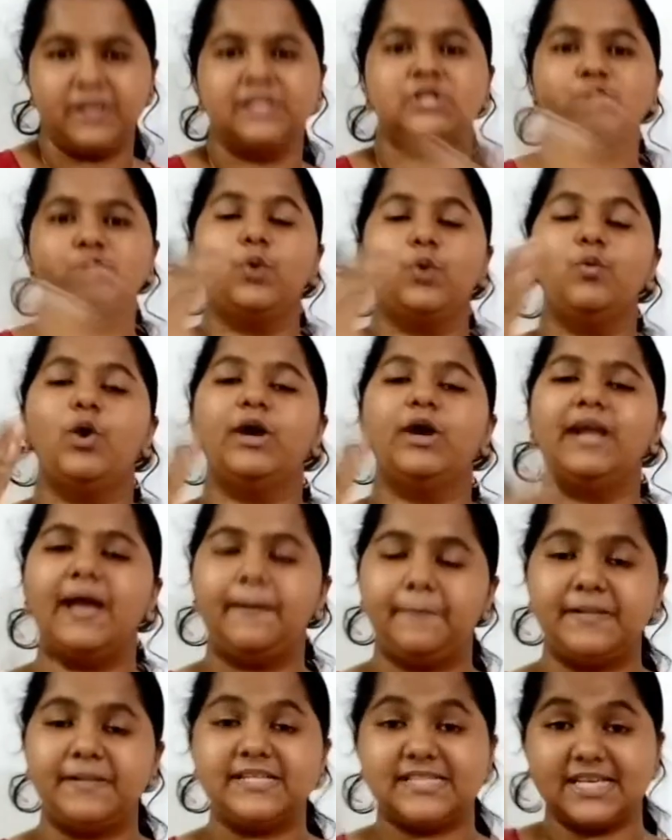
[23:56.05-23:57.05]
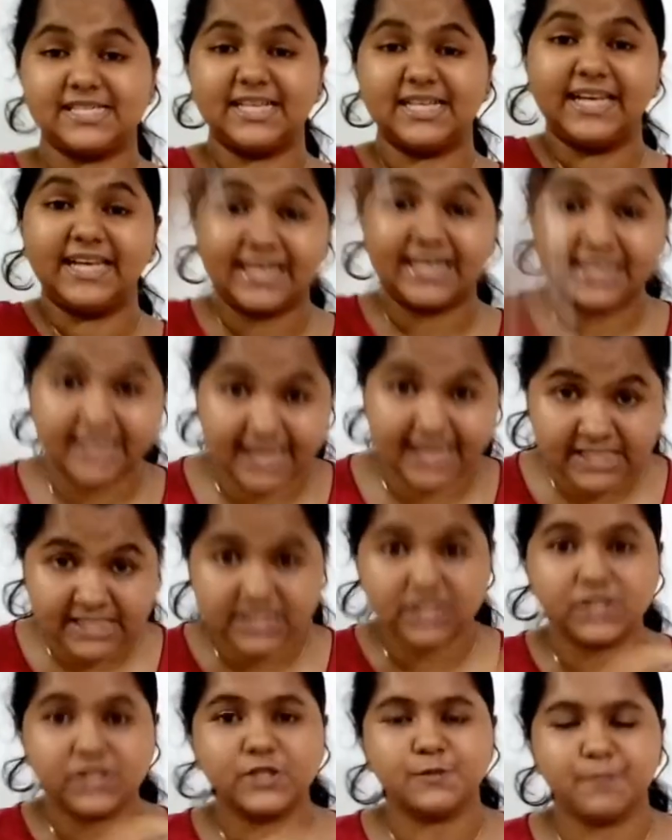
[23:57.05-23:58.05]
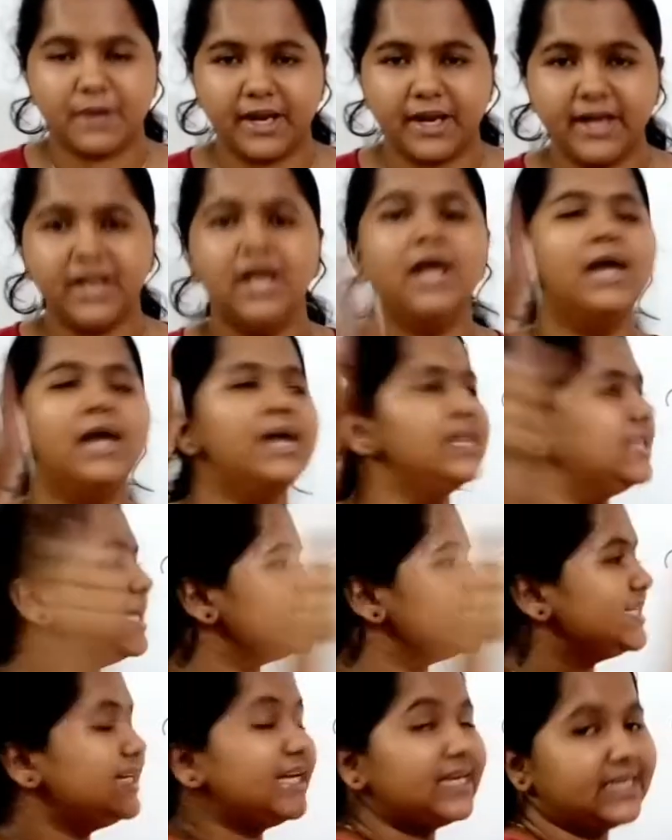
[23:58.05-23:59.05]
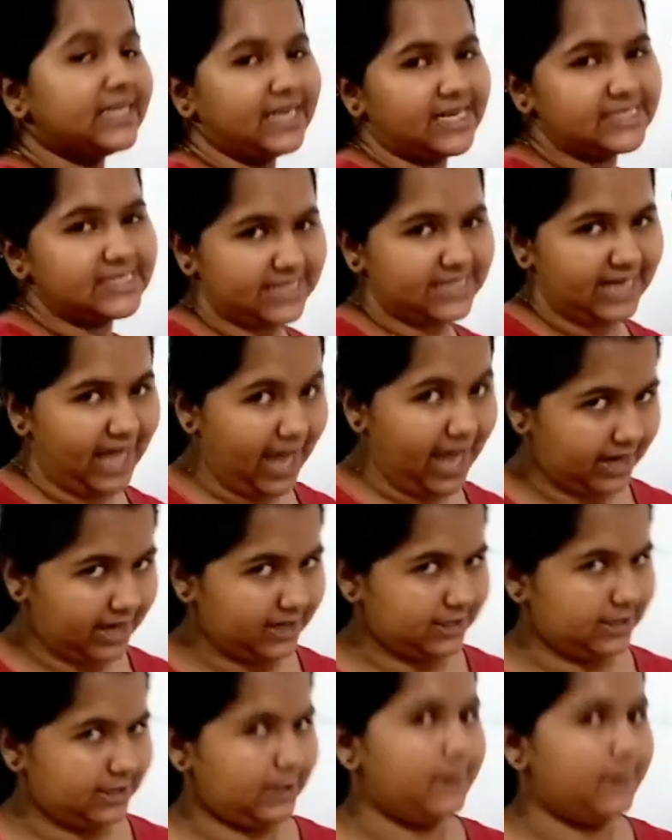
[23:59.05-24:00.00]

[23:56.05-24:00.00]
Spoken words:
So what happens? There's a decrease in speed, there's a decrease in angle.